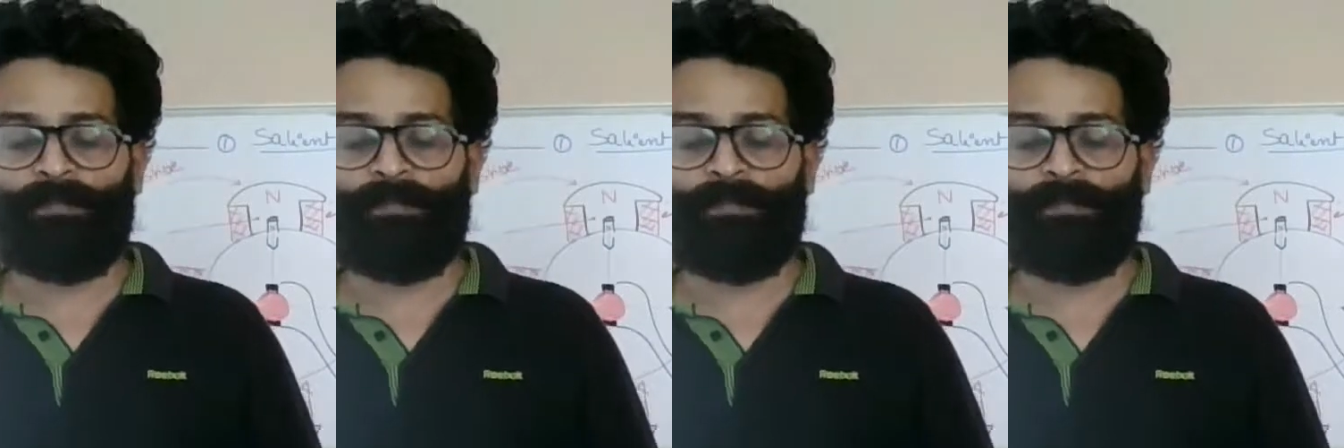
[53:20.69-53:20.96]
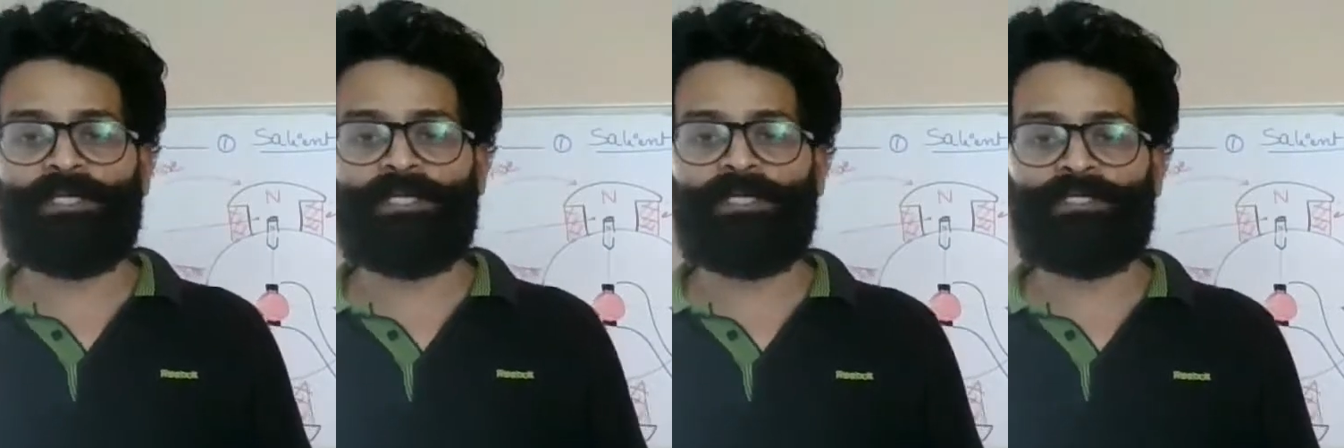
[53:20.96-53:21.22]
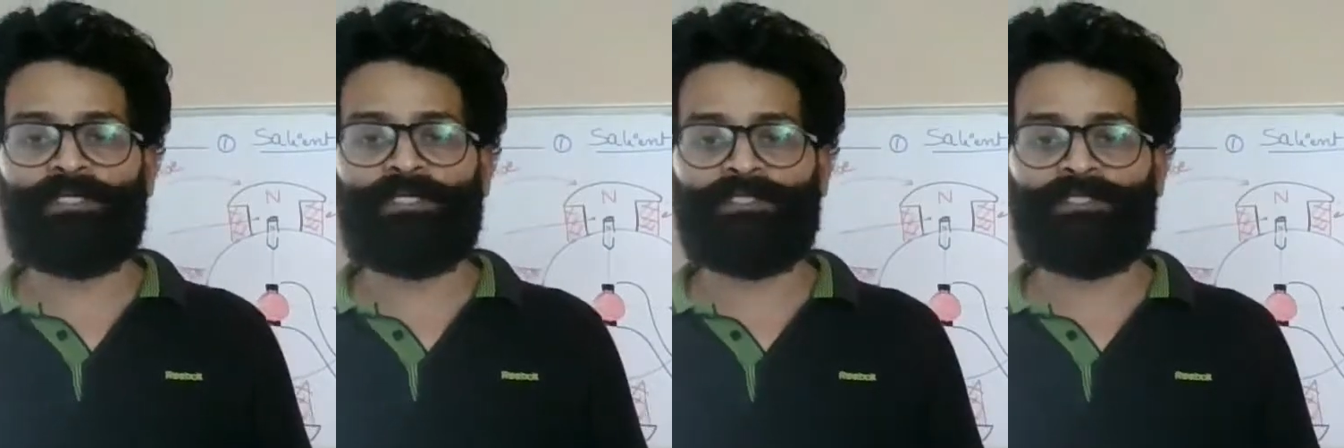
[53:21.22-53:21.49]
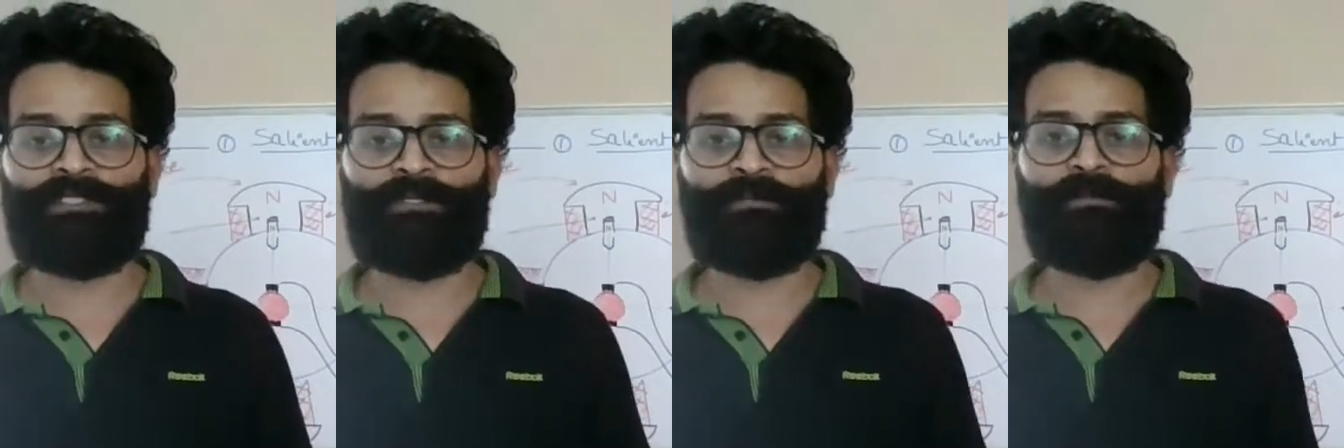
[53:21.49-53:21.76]
So, in other
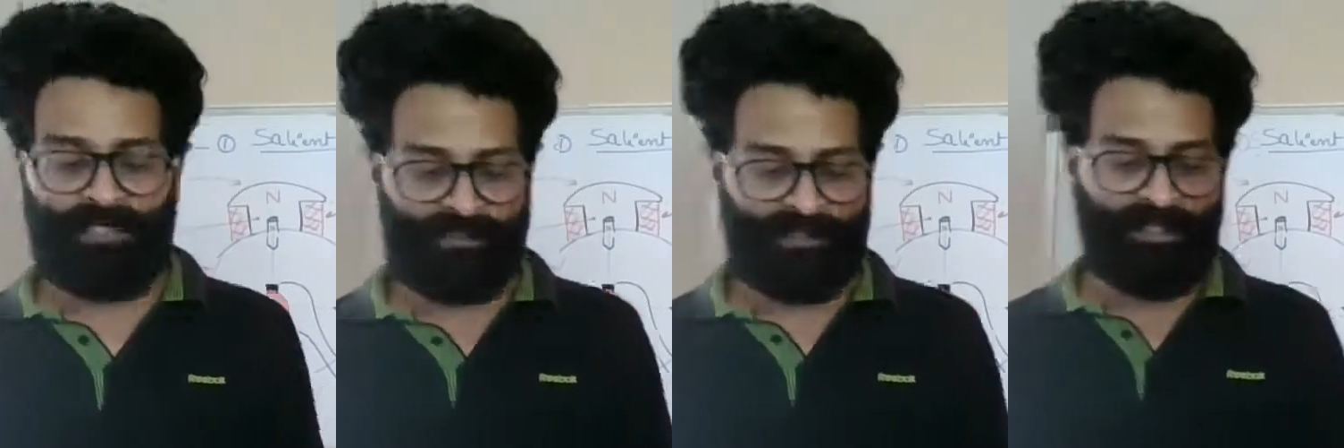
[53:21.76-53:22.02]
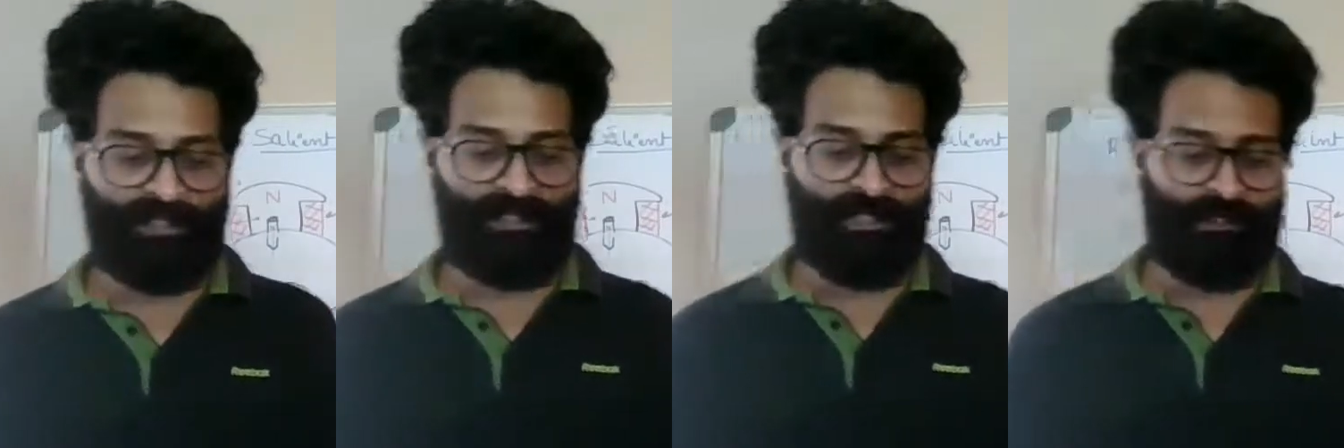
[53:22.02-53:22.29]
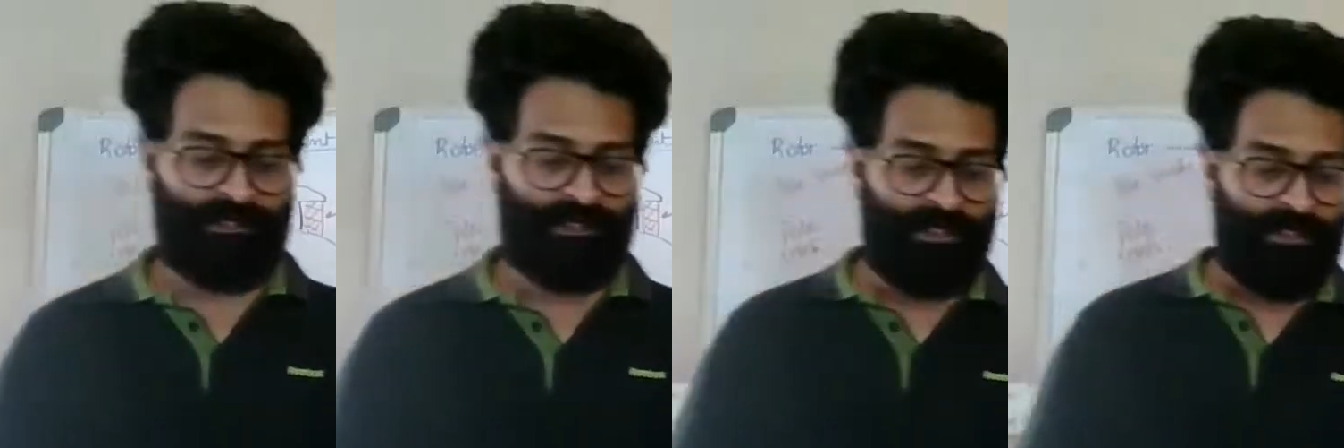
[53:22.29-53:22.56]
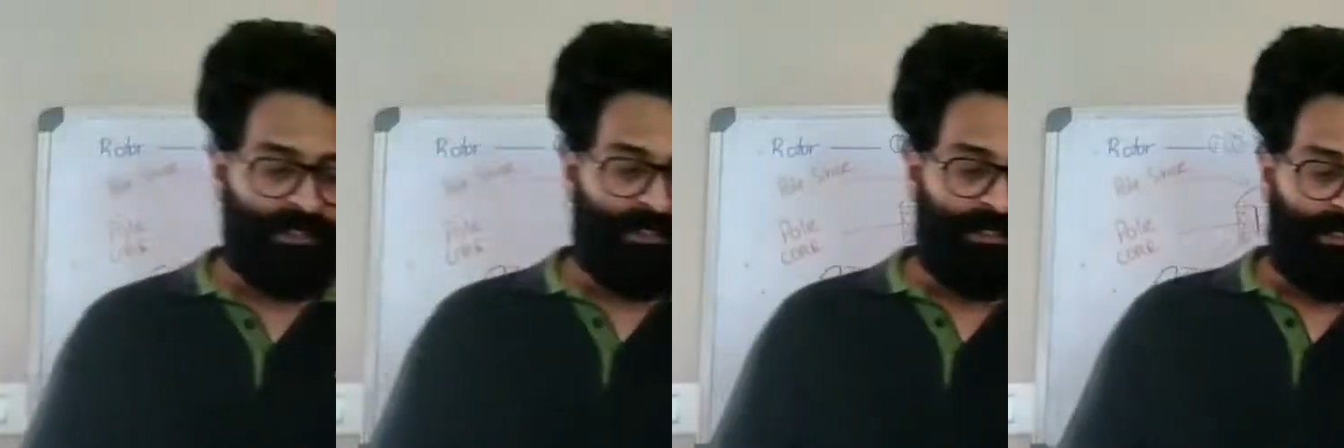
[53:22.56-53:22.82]
words, I can say that
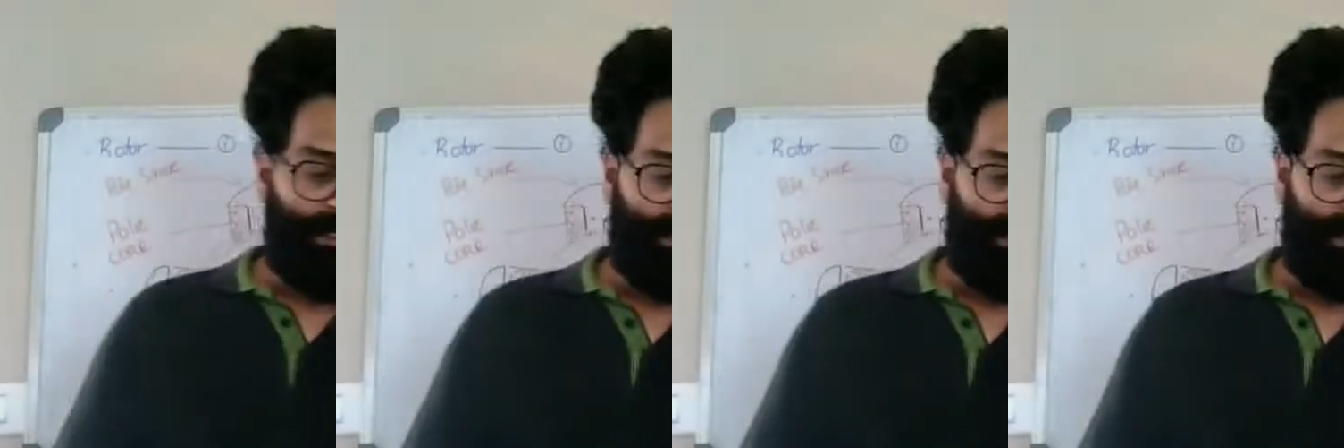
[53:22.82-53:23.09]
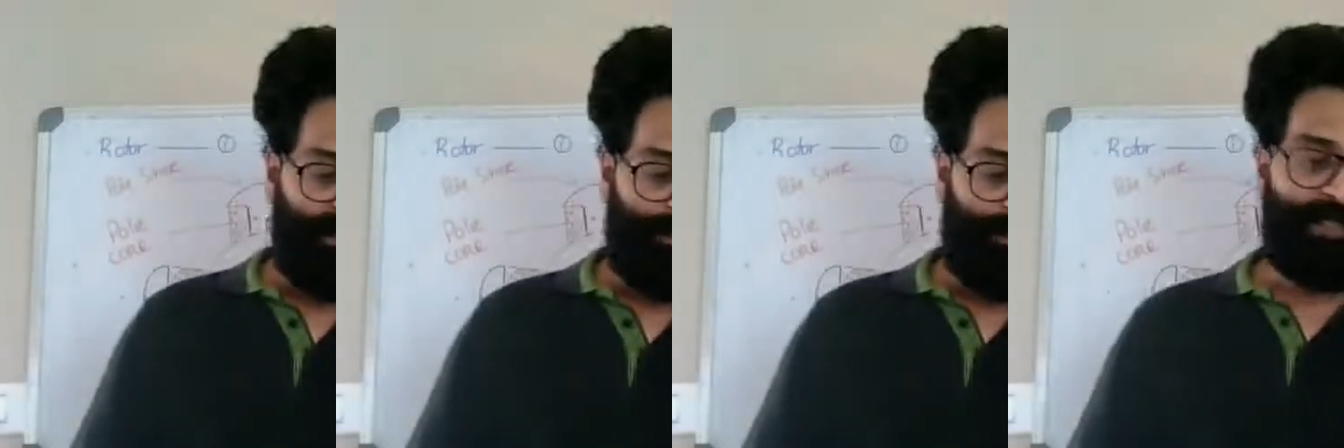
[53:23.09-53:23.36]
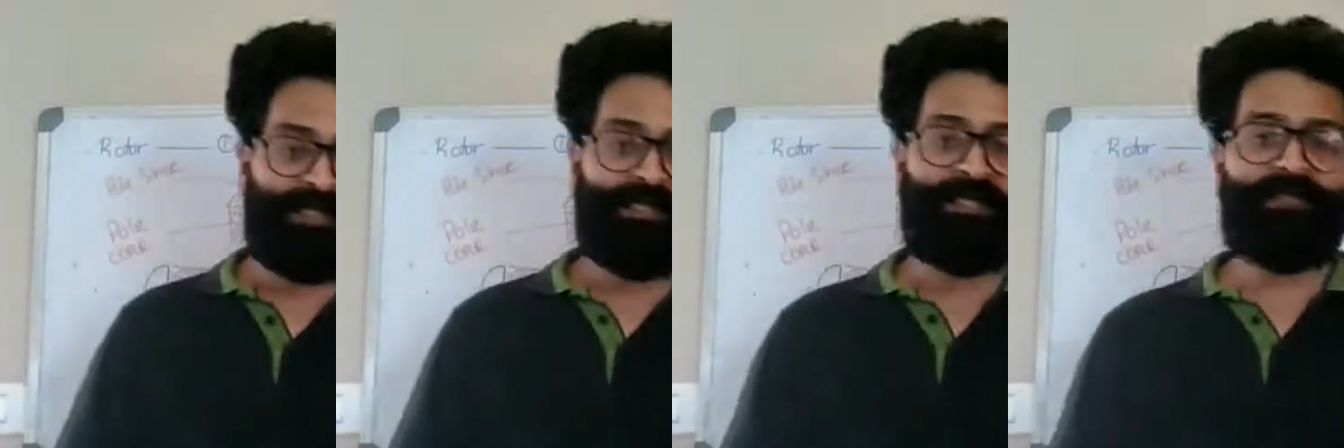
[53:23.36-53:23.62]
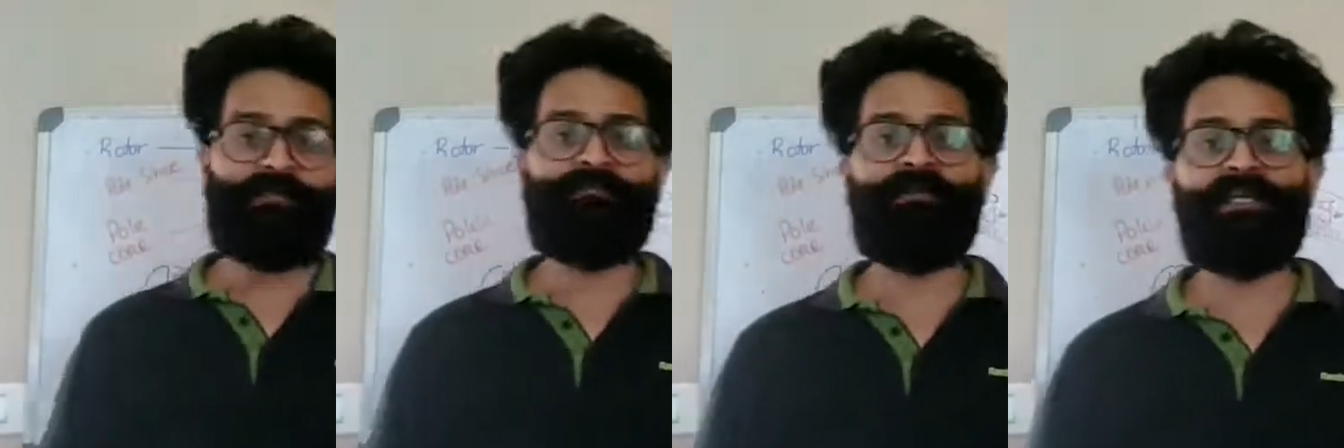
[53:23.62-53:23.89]
the
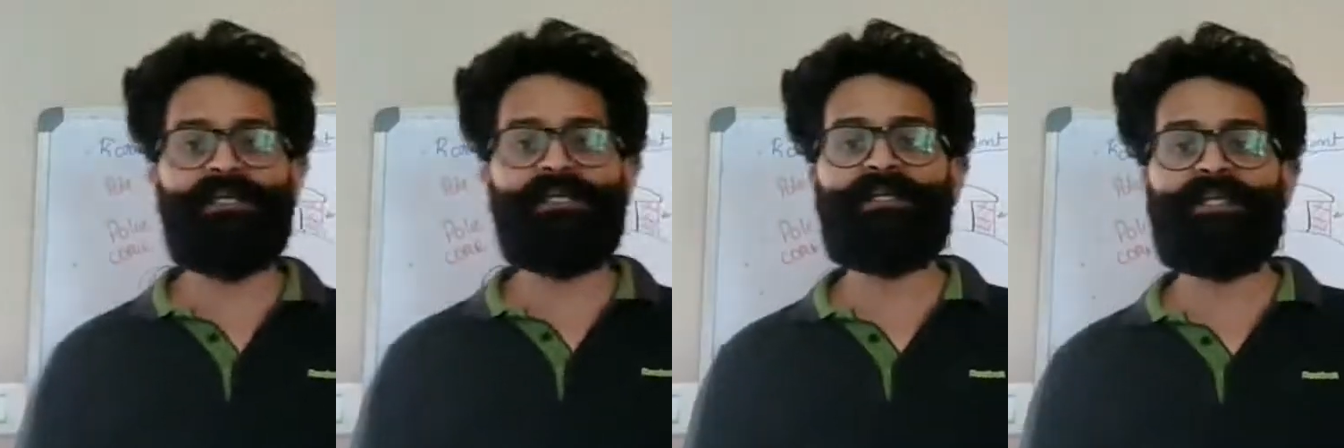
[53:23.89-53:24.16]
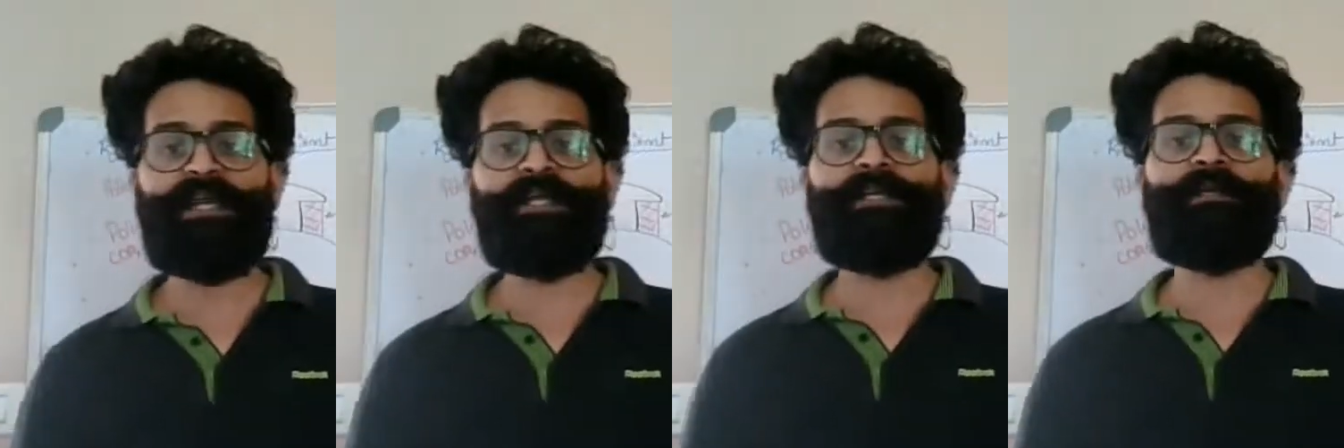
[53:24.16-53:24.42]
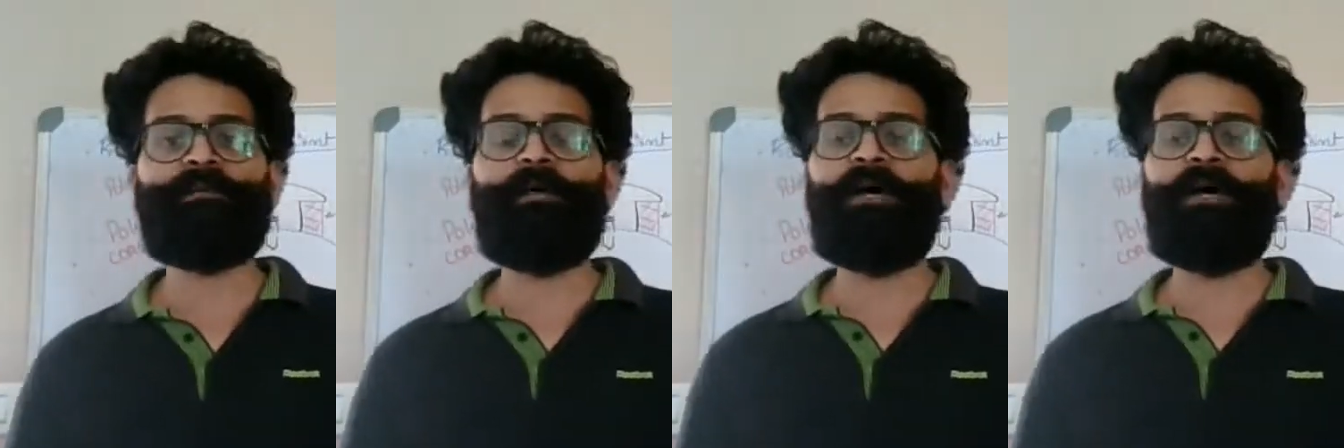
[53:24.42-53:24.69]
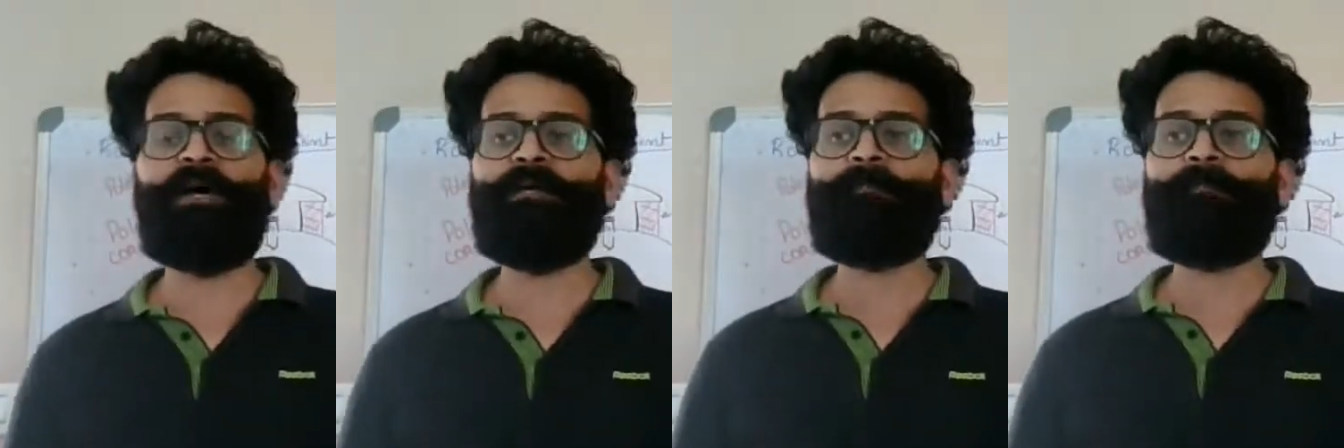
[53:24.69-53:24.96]
magnetic field carried
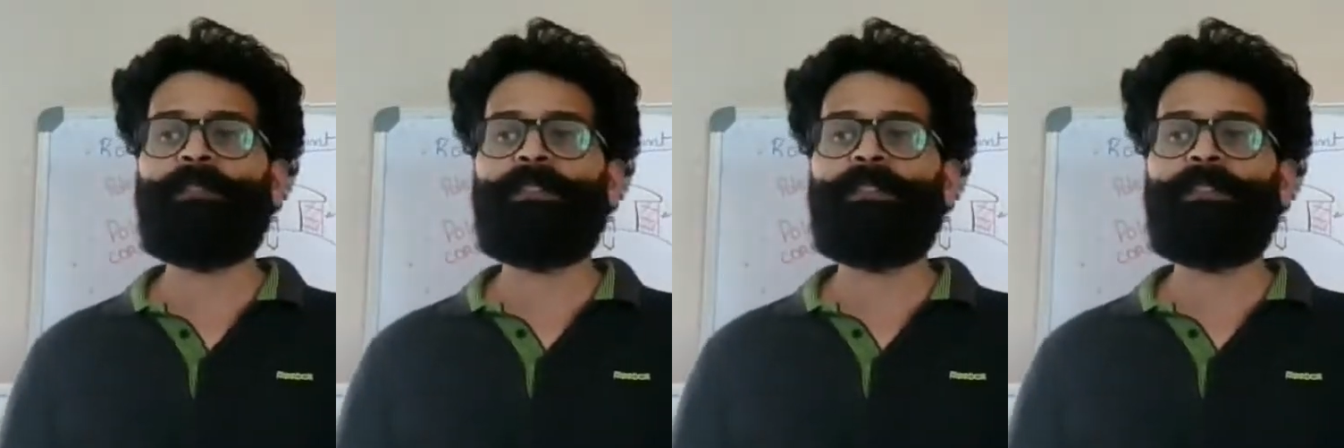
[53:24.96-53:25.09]
by